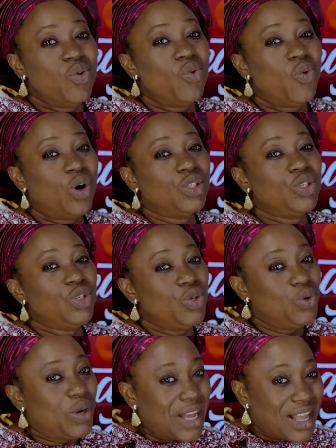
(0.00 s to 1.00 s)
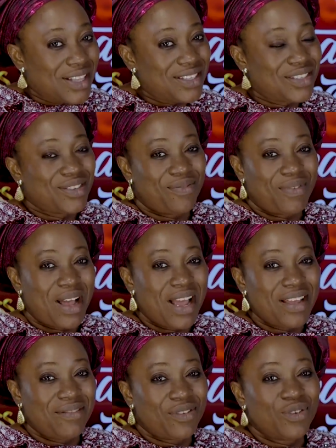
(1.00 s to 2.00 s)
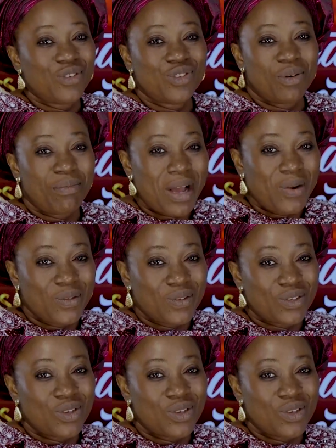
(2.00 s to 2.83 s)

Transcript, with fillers: what you can survive or surmount.